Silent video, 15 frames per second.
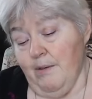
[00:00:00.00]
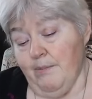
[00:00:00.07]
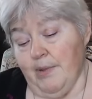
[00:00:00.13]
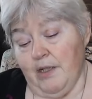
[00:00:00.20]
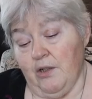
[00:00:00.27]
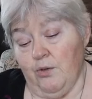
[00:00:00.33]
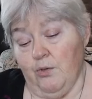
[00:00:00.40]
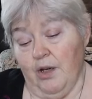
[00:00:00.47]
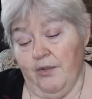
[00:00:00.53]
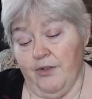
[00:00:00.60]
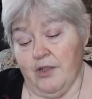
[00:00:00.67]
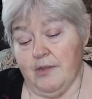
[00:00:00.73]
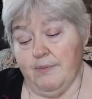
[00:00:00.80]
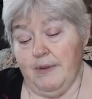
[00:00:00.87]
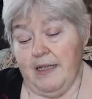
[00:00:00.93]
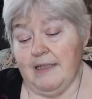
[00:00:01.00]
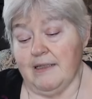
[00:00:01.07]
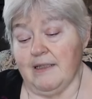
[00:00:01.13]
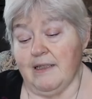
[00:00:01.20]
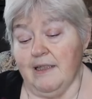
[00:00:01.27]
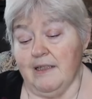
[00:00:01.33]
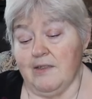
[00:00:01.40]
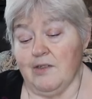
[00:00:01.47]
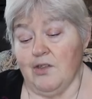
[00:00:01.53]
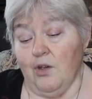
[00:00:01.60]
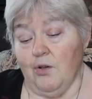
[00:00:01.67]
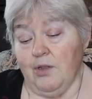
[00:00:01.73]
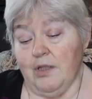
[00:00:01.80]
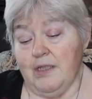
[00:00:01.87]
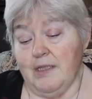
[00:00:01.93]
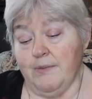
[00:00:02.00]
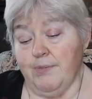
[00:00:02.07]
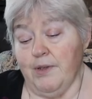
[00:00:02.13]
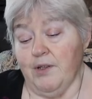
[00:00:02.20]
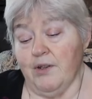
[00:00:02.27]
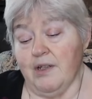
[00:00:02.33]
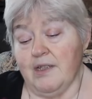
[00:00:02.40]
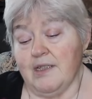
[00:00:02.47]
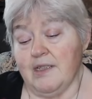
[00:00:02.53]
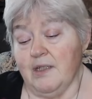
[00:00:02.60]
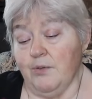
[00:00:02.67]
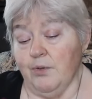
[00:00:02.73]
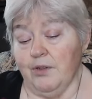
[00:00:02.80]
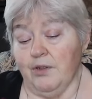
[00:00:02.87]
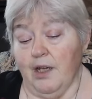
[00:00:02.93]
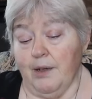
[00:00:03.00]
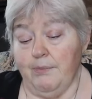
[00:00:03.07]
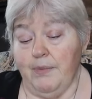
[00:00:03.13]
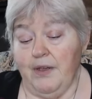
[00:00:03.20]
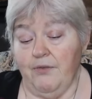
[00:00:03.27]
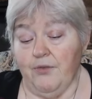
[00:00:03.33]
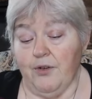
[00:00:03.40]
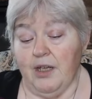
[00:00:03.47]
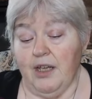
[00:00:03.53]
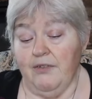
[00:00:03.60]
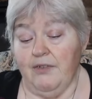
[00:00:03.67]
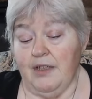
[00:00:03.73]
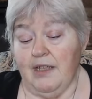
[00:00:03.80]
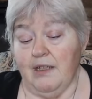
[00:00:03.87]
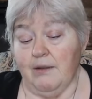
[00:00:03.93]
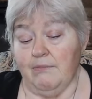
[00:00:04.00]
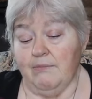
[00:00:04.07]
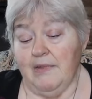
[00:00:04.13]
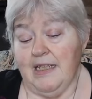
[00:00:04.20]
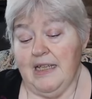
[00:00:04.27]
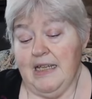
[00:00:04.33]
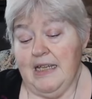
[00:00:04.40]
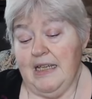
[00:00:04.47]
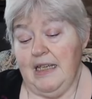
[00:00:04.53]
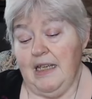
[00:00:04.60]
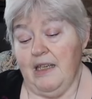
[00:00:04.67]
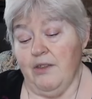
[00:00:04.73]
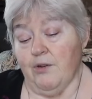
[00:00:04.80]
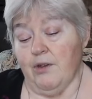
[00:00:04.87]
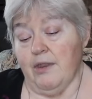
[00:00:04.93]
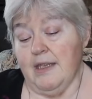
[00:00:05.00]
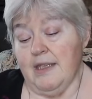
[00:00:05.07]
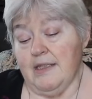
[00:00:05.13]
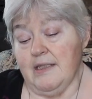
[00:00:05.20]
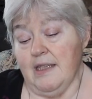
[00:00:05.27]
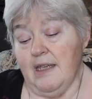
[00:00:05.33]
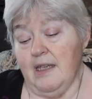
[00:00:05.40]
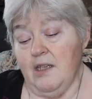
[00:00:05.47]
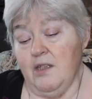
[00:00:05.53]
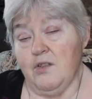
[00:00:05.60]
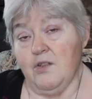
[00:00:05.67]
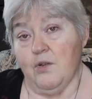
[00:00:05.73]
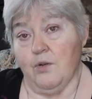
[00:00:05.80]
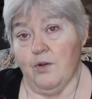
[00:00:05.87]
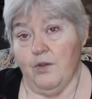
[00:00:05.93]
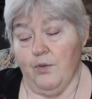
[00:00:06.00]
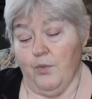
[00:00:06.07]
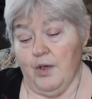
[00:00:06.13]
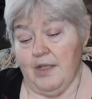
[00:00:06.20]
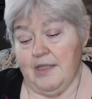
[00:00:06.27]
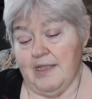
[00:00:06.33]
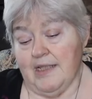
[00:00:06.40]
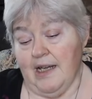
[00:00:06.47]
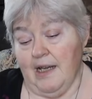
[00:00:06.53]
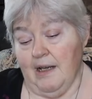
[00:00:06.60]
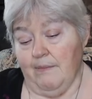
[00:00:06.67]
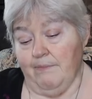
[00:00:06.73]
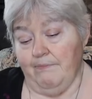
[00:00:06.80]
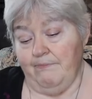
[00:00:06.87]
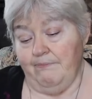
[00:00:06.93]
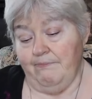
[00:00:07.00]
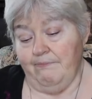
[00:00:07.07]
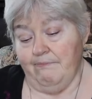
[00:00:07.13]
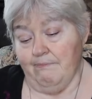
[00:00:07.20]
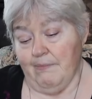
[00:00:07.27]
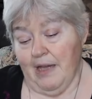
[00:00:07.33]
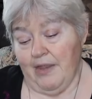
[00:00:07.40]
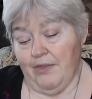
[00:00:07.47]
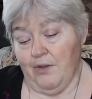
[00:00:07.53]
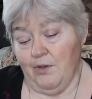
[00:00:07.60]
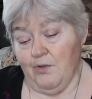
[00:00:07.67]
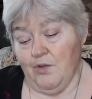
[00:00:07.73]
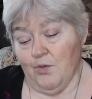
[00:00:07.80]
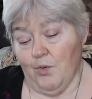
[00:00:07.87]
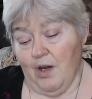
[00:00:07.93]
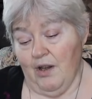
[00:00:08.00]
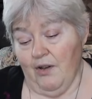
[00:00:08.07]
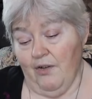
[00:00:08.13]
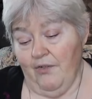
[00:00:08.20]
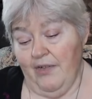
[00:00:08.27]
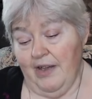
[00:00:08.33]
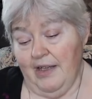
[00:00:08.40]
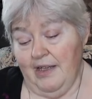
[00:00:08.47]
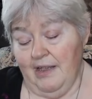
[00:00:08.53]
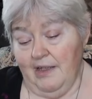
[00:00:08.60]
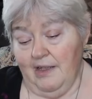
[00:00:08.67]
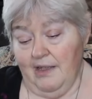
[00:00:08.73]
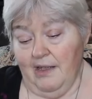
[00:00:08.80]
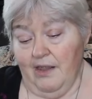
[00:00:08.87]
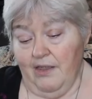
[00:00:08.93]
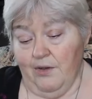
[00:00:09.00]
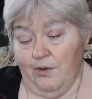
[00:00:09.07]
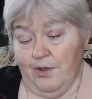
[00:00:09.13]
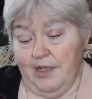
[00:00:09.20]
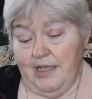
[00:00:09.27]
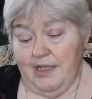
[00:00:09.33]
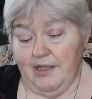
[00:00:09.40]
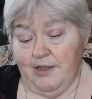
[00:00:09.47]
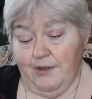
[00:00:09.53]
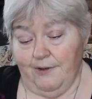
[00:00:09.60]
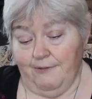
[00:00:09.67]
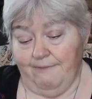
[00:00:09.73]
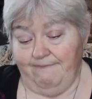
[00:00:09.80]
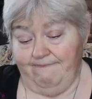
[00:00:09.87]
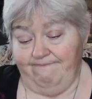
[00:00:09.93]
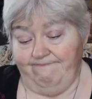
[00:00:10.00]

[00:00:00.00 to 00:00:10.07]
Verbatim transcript: But whoever speaks against the Holy Spirit, he will not be forgiven him, either in this age or the one to come. Matthew twelve, thirty-two.